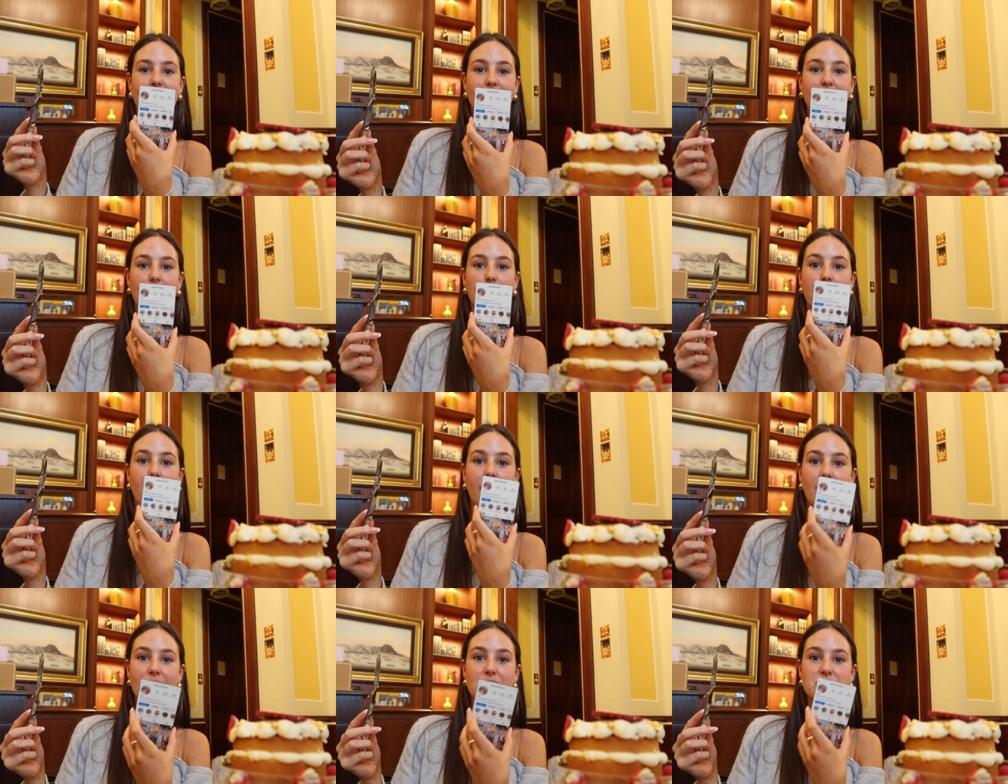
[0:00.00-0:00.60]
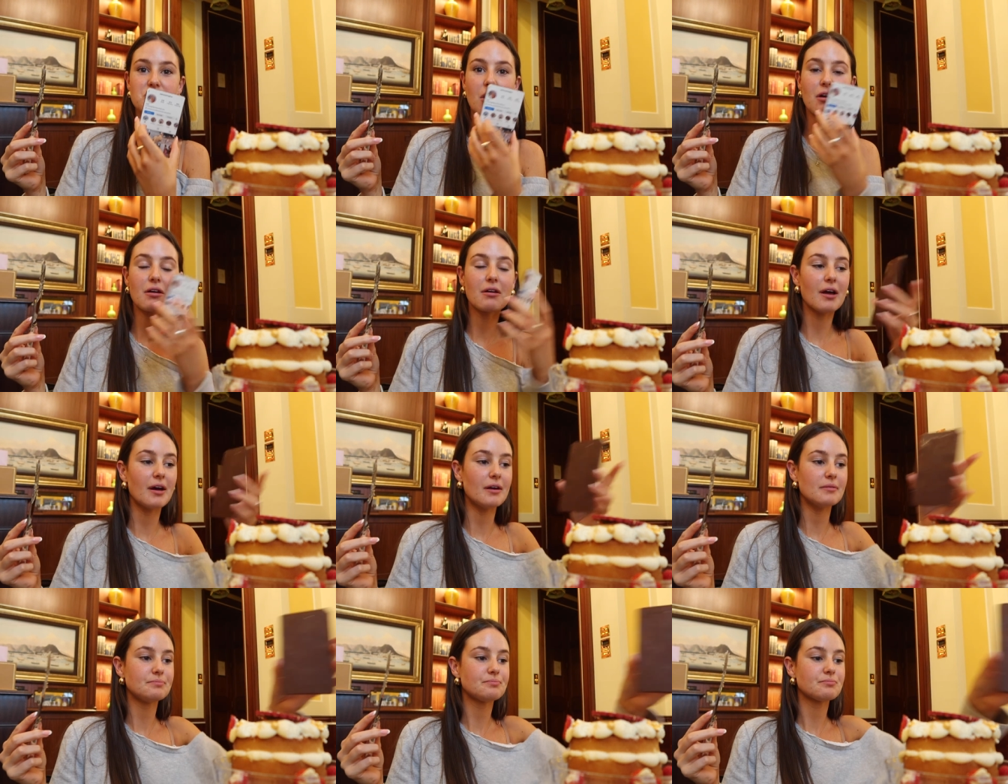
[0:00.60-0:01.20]
A bar of
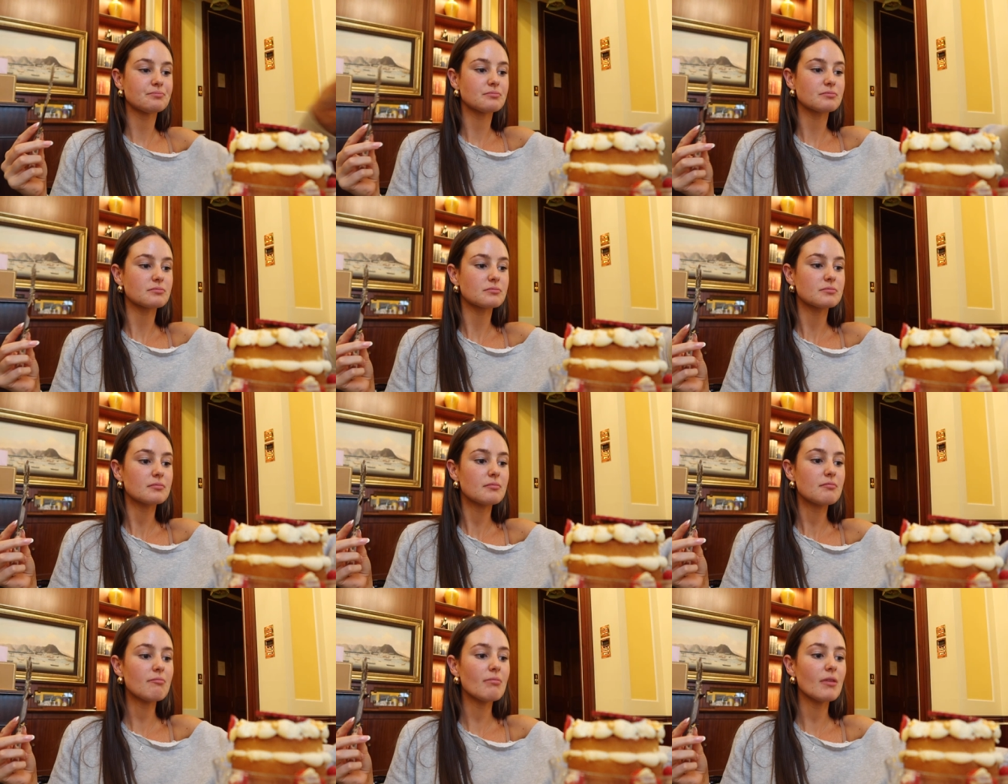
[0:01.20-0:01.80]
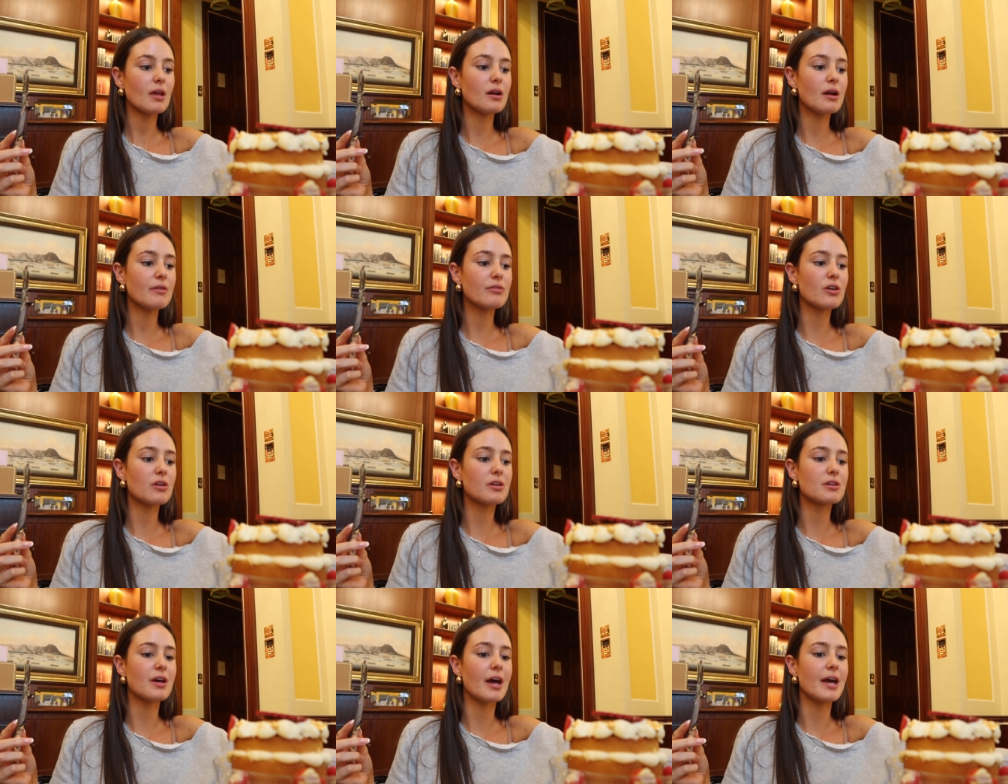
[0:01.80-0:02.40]
chocolate. And I've
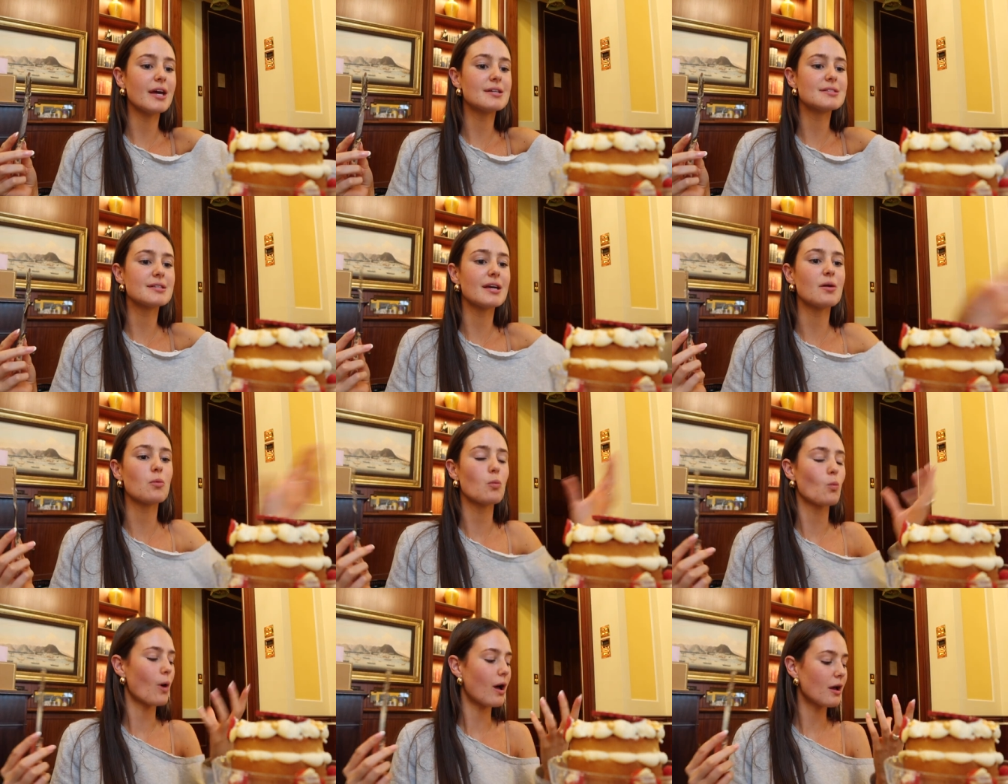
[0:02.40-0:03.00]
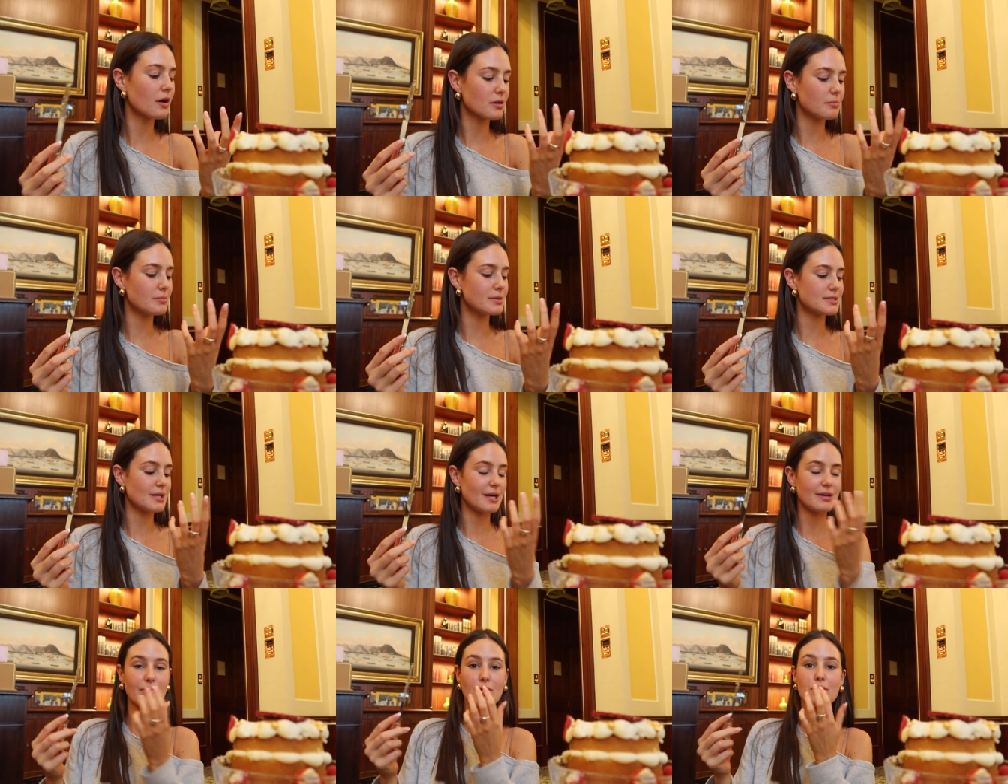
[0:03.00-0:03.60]
got a cake saying, welcome
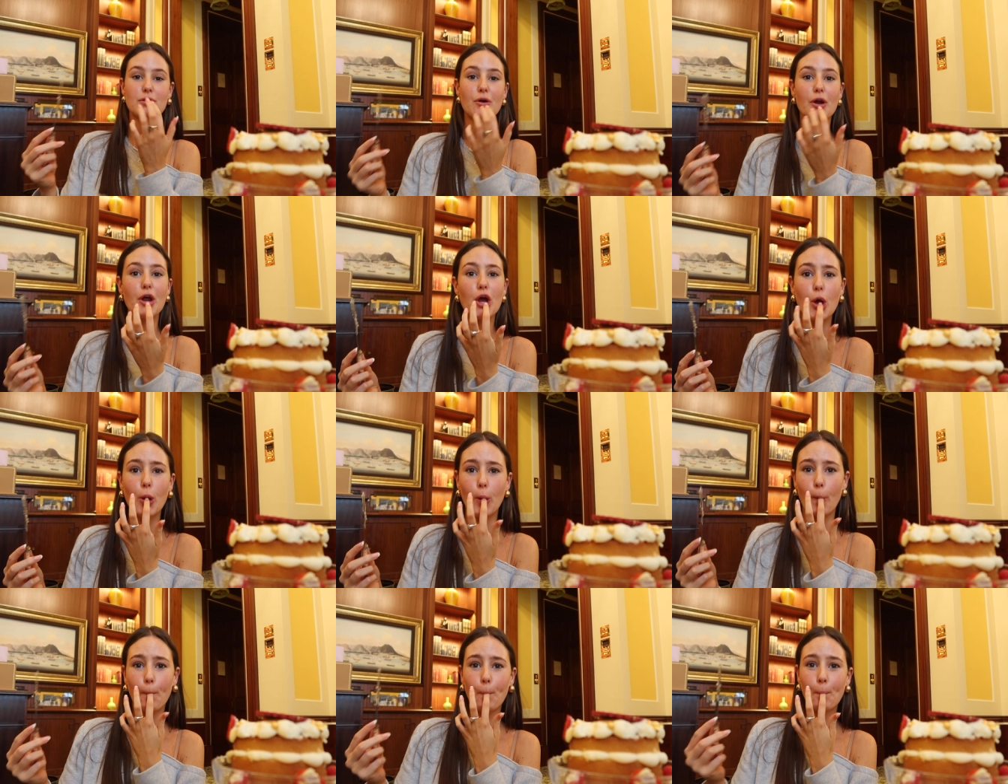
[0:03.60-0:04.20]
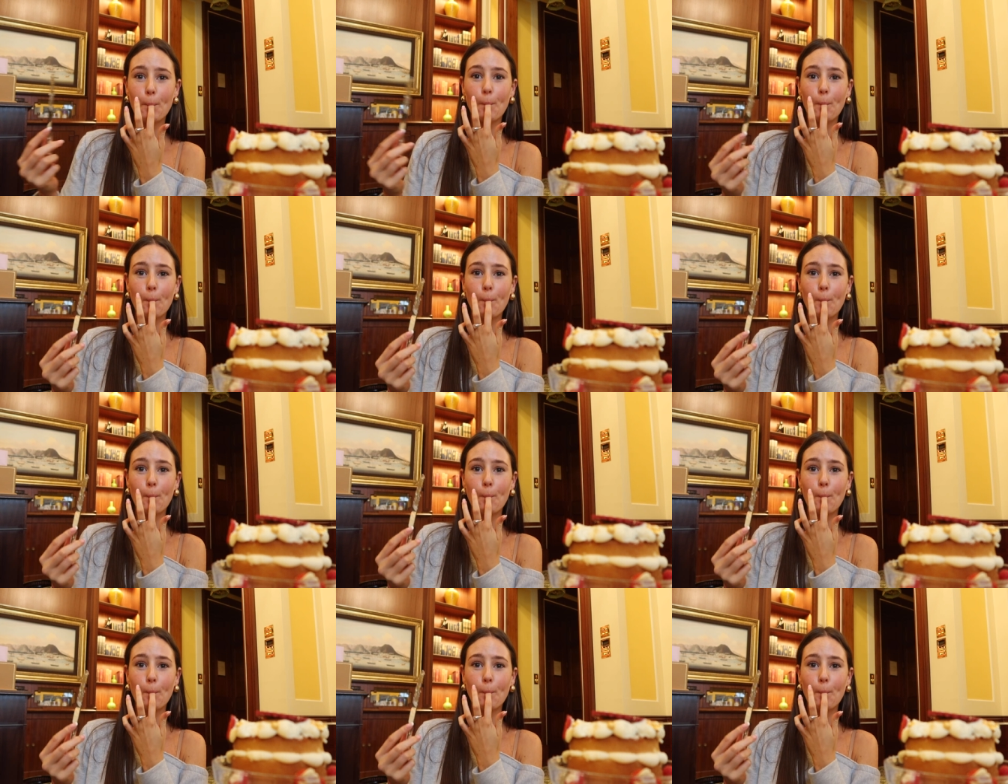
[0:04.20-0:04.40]
Miss Eabha O'Donoghue.